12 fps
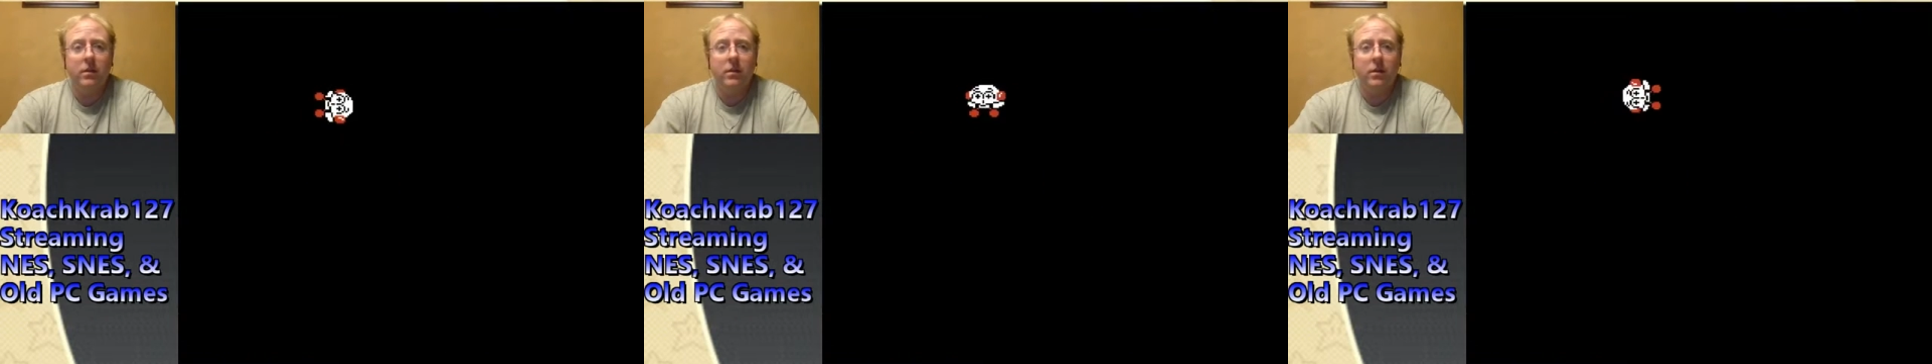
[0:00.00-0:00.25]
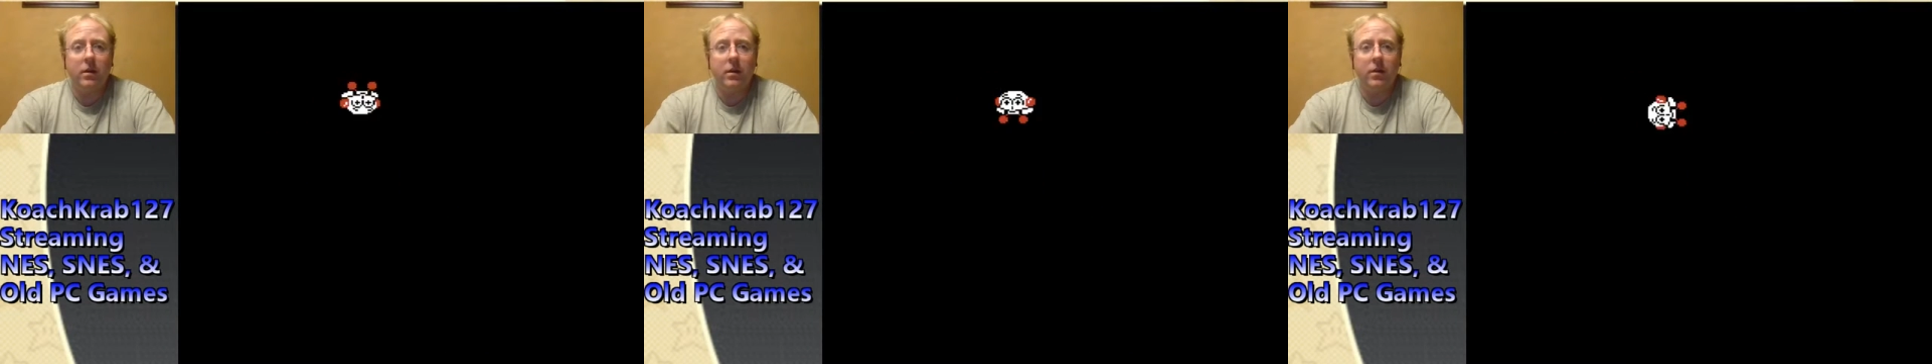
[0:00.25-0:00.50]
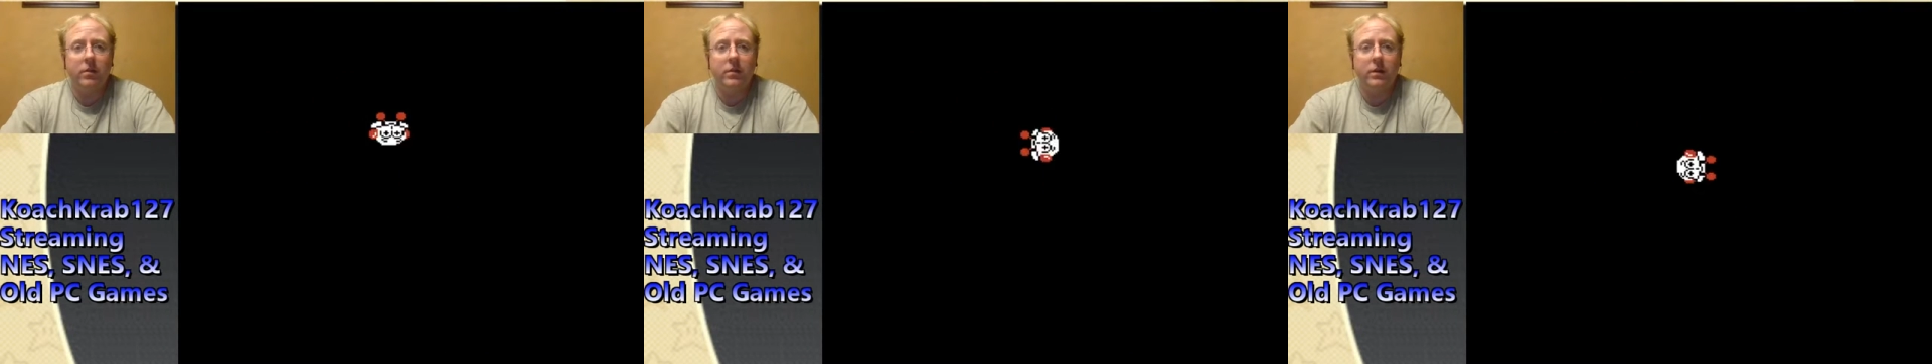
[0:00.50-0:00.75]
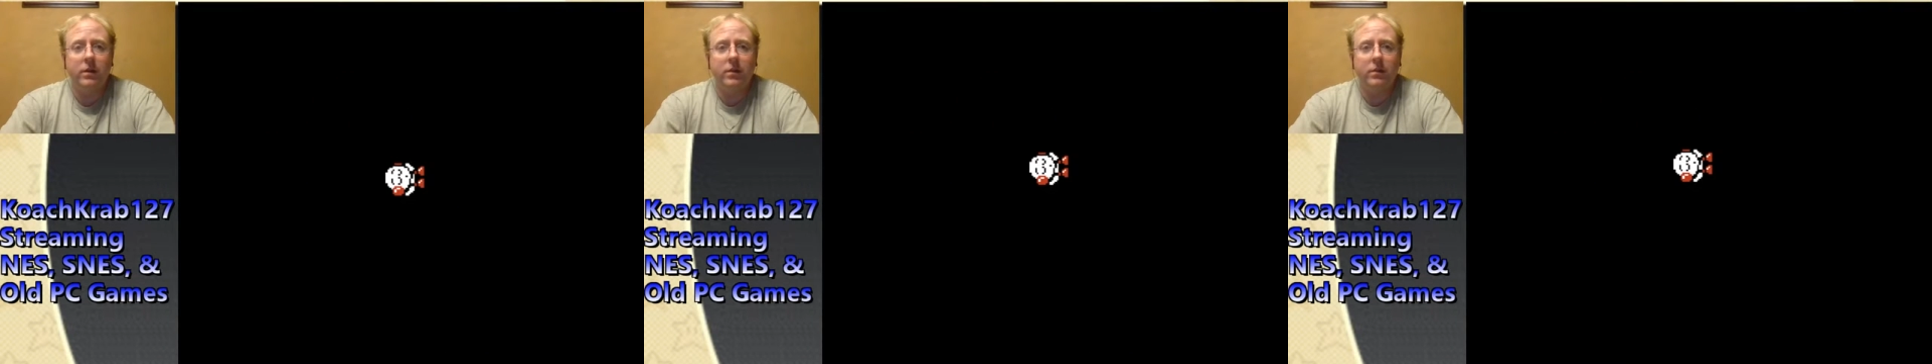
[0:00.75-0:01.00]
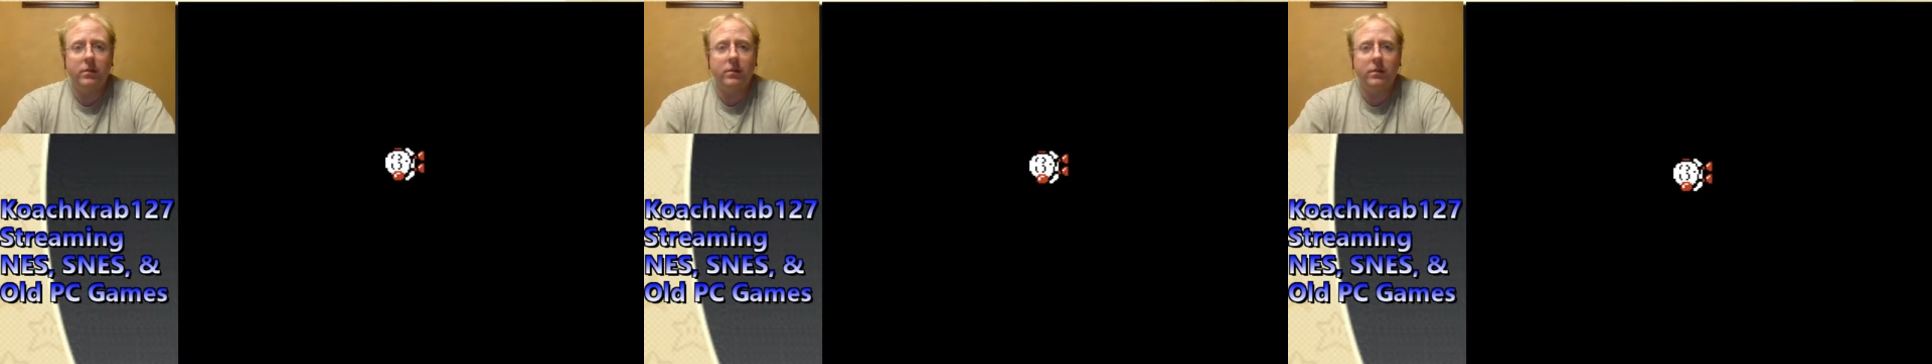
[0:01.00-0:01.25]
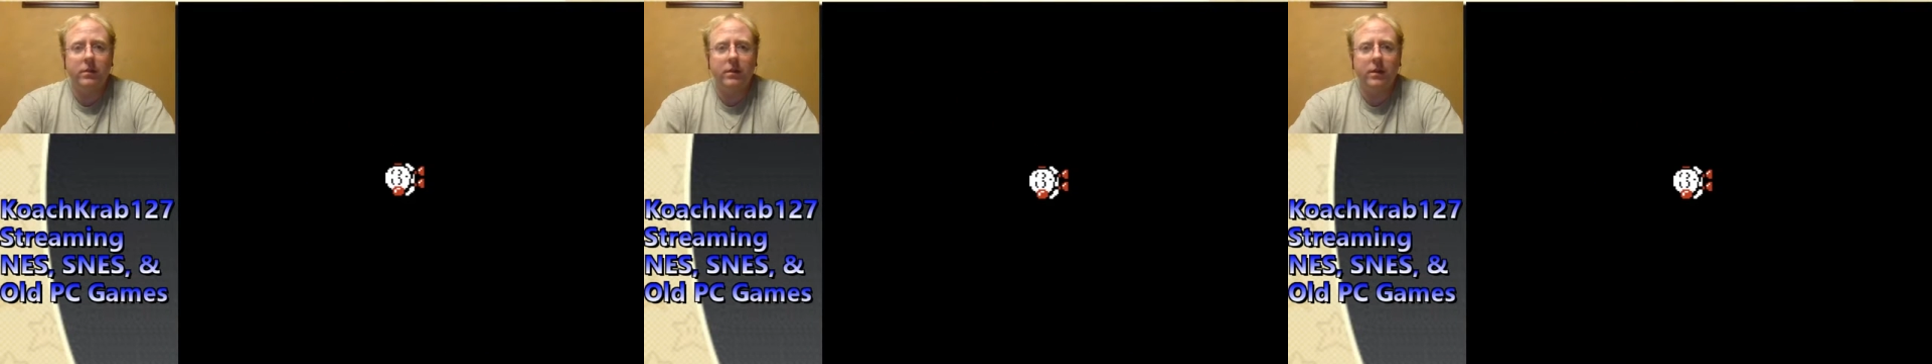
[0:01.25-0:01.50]
Oh no,
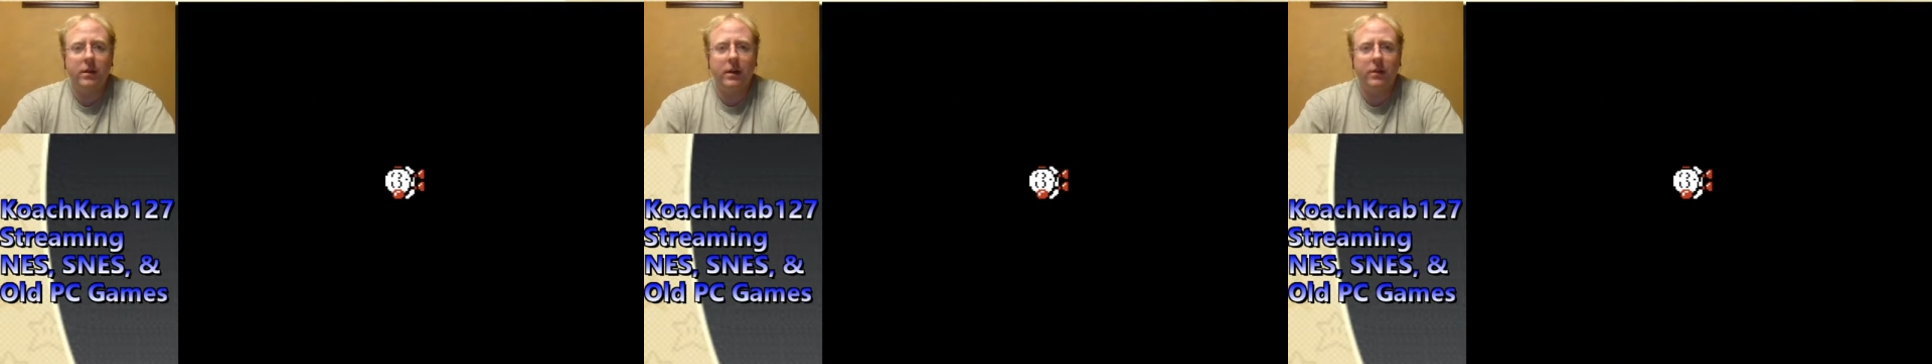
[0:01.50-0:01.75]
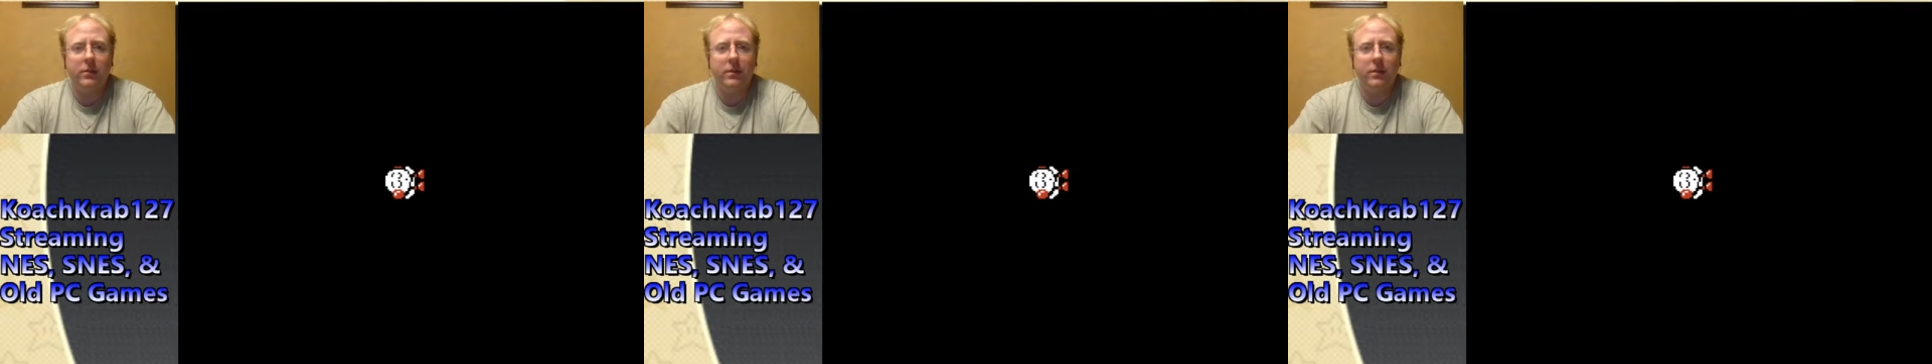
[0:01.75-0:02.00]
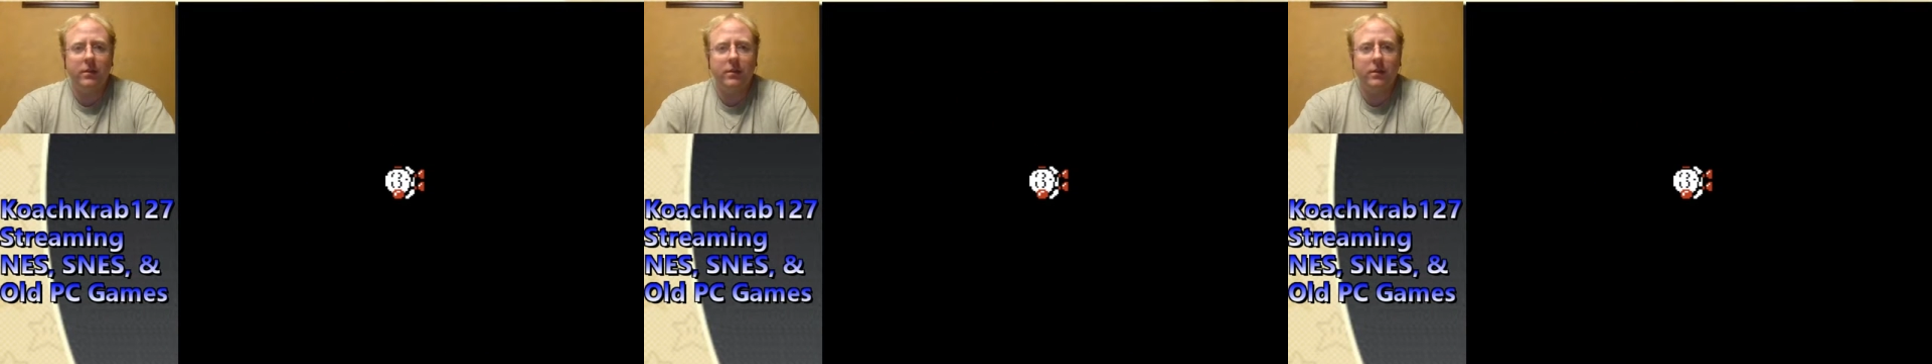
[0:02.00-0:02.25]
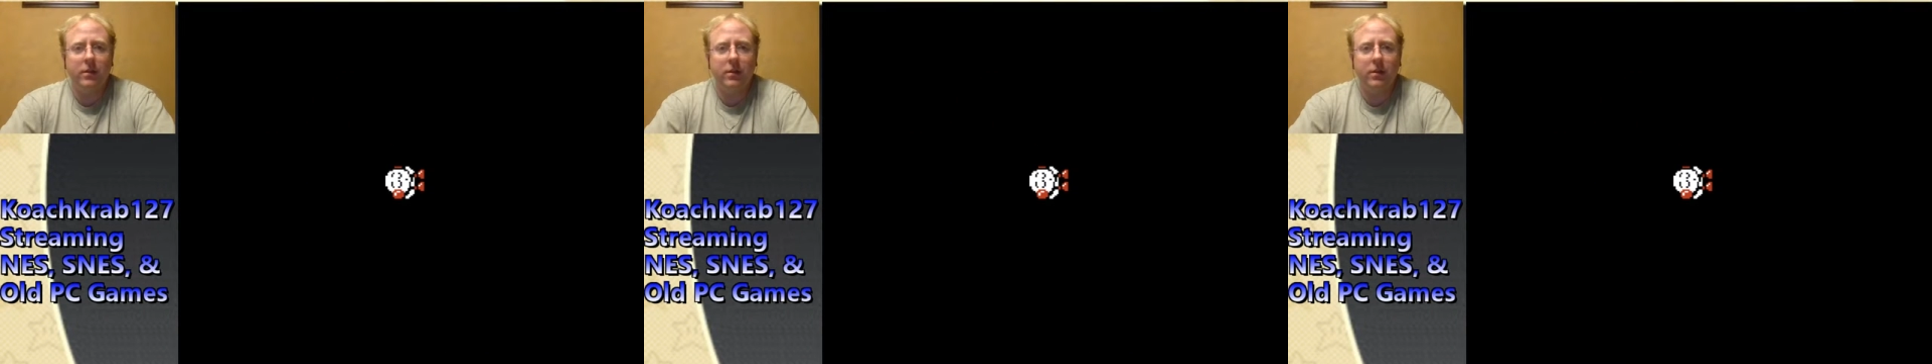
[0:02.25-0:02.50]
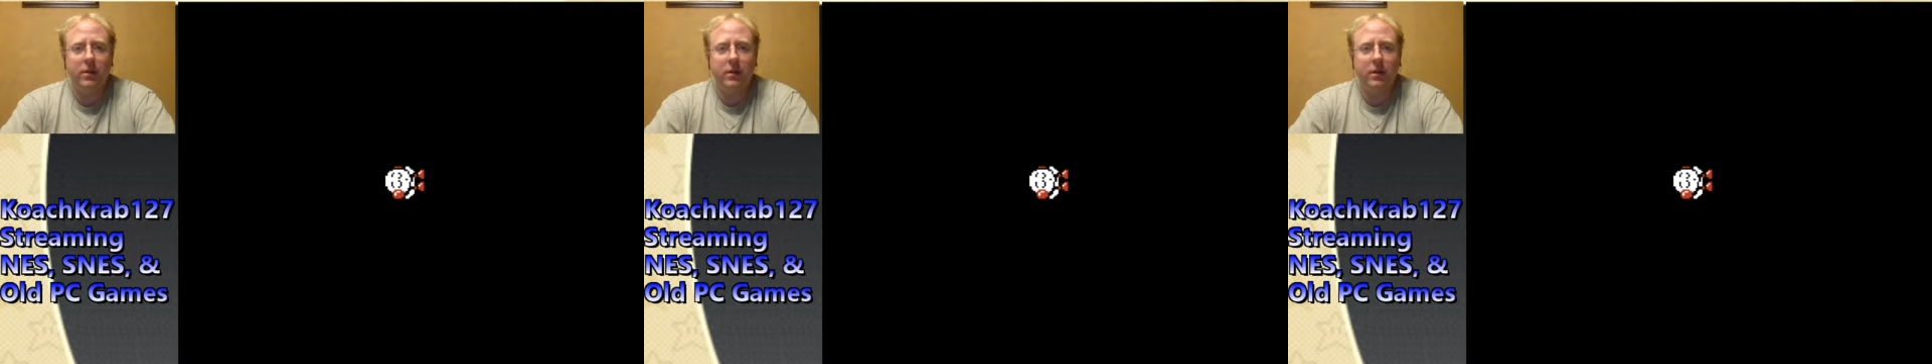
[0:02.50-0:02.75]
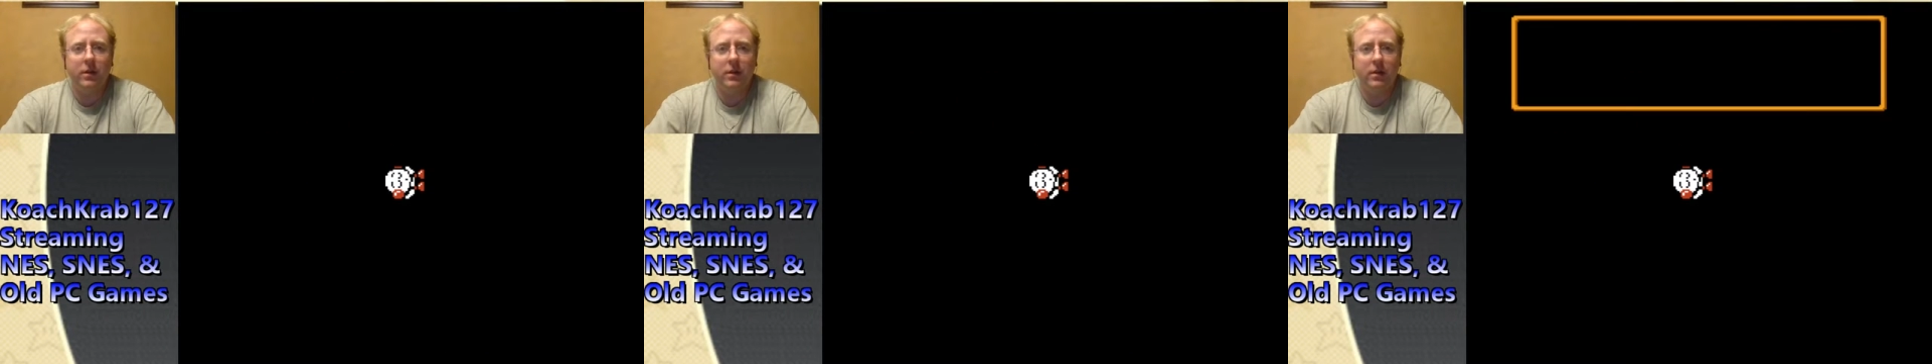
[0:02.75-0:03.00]
concussions galore.